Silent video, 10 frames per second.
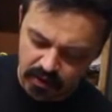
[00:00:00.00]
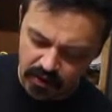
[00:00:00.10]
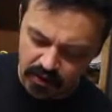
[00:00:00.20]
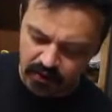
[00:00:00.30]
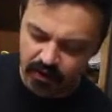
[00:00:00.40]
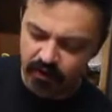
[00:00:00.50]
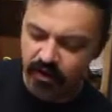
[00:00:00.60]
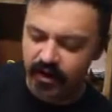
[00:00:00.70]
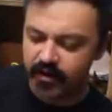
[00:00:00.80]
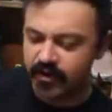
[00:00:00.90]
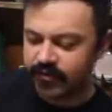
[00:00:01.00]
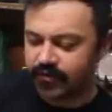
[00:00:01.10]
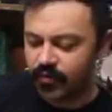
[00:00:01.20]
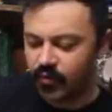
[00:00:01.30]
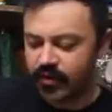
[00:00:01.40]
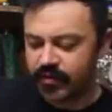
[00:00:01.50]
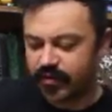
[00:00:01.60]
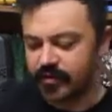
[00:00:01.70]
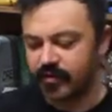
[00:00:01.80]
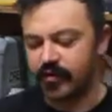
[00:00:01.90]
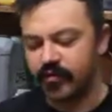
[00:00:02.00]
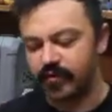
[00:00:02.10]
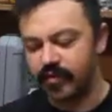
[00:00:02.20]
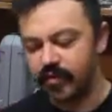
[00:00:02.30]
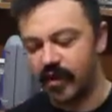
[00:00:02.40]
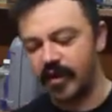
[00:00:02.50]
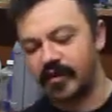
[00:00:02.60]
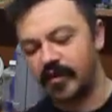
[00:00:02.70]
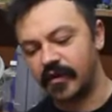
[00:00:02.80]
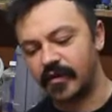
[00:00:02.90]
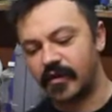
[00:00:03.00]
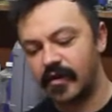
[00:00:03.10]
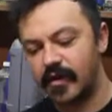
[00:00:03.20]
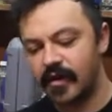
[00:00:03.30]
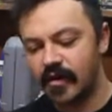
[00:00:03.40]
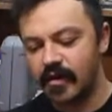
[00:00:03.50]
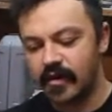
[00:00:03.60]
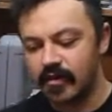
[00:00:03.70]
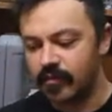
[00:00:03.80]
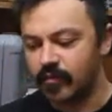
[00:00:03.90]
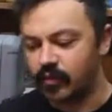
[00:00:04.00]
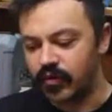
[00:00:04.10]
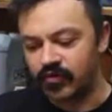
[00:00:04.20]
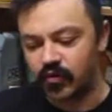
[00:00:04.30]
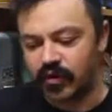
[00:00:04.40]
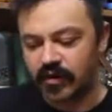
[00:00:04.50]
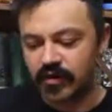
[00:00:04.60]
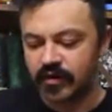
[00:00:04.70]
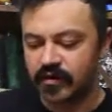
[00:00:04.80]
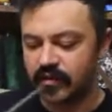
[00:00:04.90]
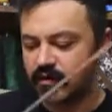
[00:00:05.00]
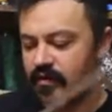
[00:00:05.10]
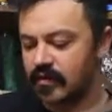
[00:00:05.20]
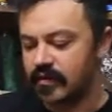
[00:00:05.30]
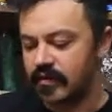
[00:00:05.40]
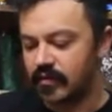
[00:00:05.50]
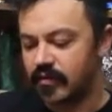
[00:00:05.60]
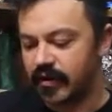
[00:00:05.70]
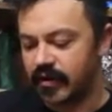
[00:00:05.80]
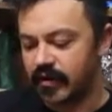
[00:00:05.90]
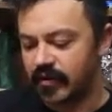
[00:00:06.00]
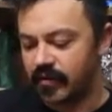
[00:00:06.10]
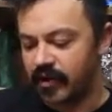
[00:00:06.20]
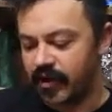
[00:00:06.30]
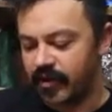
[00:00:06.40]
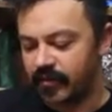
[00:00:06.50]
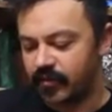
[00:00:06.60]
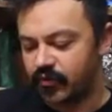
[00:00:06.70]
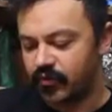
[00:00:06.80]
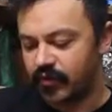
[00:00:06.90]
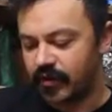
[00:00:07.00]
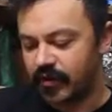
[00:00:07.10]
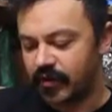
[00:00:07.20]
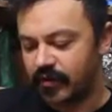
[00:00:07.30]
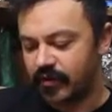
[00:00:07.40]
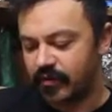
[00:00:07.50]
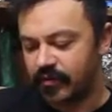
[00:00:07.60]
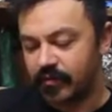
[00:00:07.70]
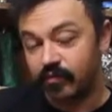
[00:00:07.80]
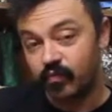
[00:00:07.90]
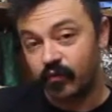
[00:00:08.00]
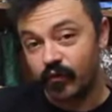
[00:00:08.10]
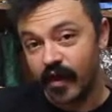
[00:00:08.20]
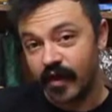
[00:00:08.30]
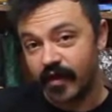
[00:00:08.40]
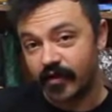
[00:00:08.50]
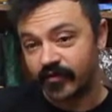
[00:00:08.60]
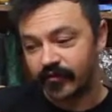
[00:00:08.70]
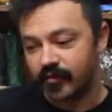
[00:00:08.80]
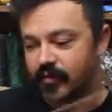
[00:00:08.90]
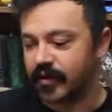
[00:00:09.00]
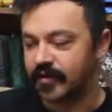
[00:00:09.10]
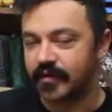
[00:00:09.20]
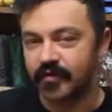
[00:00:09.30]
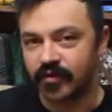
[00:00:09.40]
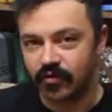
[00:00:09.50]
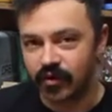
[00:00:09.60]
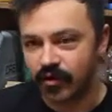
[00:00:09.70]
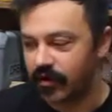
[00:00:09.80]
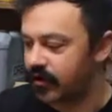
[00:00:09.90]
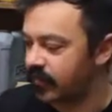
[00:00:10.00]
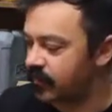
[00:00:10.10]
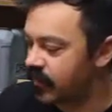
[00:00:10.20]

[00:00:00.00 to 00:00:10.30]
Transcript: and now I have the width of the binding between the blade and the body, between the flat edge of the blade that's going to create our